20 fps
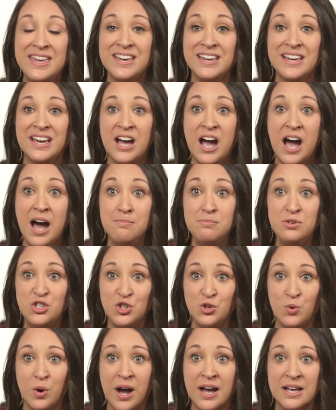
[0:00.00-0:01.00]
can come
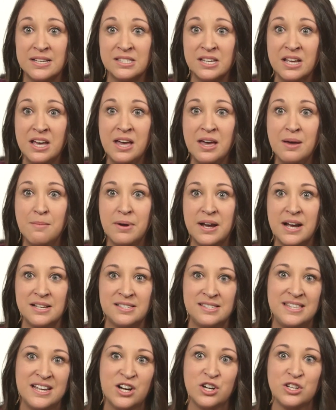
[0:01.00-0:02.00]
to us
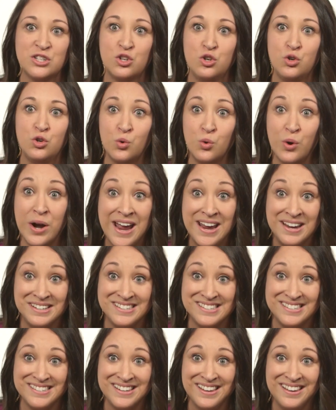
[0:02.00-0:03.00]
because there is
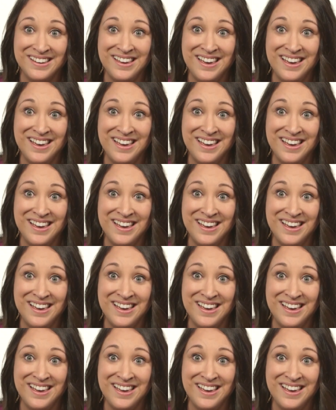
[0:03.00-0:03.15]
grace